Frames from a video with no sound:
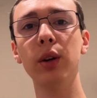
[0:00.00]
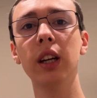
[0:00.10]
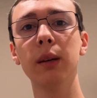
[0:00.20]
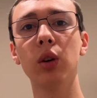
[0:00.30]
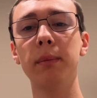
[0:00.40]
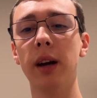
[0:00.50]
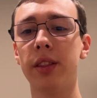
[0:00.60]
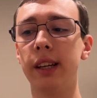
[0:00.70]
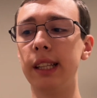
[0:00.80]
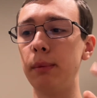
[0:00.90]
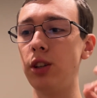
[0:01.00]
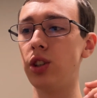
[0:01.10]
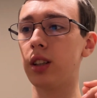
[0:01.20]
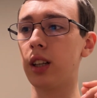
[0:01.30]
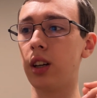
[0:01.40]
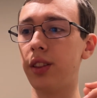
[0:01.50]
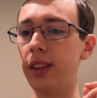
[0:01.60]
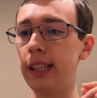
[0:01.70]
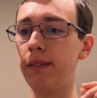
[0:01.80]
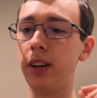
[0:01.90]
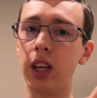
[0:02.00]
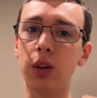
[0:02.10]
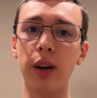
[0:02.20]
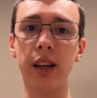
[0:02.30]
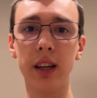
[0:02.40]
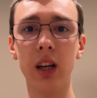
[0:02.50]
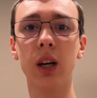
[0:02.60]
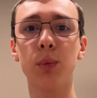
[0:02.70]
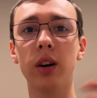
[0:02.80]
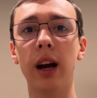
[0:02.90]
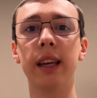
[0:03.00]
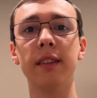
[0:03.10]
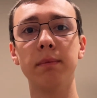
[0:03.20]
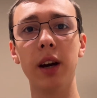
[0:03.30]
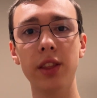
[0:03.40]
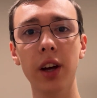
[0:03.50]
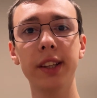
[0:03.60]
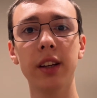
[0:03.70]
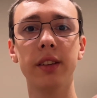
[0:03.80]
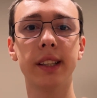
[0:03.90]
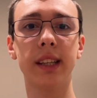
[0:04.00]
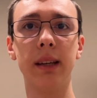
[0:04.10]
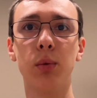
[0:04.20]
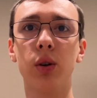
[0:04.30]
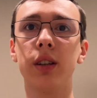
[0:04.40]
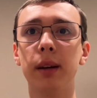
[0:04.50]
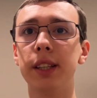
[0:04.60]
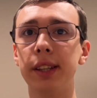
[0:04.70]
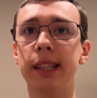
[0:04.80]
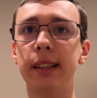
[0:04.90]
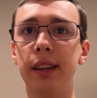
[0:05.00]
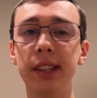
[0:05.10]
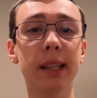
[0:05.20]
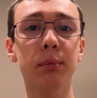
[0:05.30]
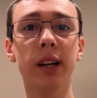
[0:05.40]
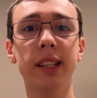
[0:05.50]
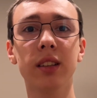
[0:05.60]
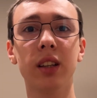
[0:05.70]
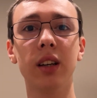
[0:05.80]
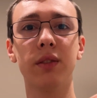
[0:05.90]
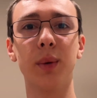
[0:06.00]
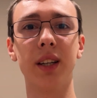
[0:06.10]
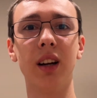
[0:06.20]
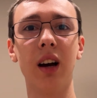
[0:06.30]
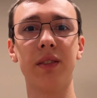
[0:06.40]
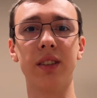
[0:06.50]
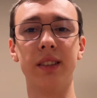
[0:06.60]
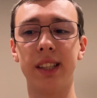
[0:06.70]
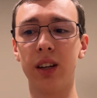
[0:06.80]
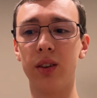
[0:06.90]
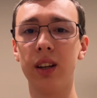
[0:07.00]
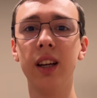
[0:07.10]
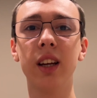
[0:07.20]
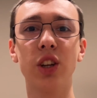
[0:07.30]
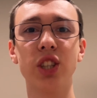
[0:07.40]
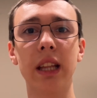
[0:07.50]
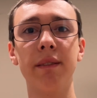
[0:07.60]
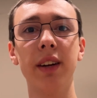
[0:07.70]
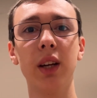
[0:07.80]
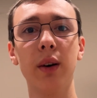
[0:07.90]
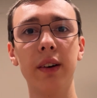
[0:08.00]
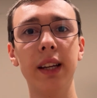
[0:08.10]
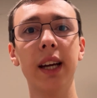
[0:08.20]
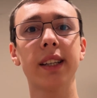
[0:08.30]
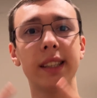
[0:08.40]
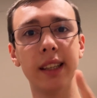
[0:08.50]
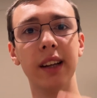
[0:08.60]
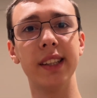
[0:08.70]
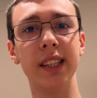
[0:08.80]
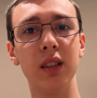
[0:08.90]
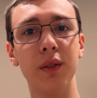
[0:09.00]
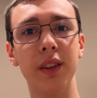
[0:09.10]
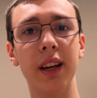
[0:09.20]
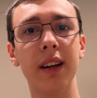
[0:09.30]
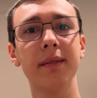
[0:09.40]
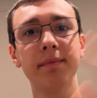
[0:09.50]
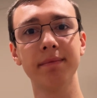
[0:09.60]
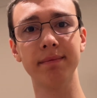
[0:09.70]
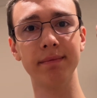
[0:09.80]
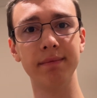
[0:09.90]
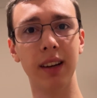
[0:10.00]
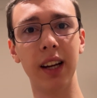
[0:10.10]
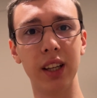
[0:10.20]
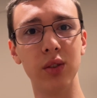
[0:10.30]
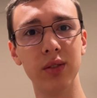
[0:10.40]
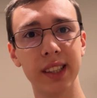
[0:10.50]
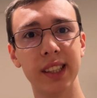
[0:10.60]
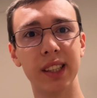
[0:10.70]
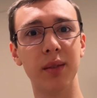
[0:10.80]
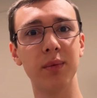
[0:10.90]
to hear more about this, be sure to click on this video right here where I give my thoughts on this keyboard, because it's surprisingly good for what it offers. So go check that video out next, and I'll see you over there. Adios.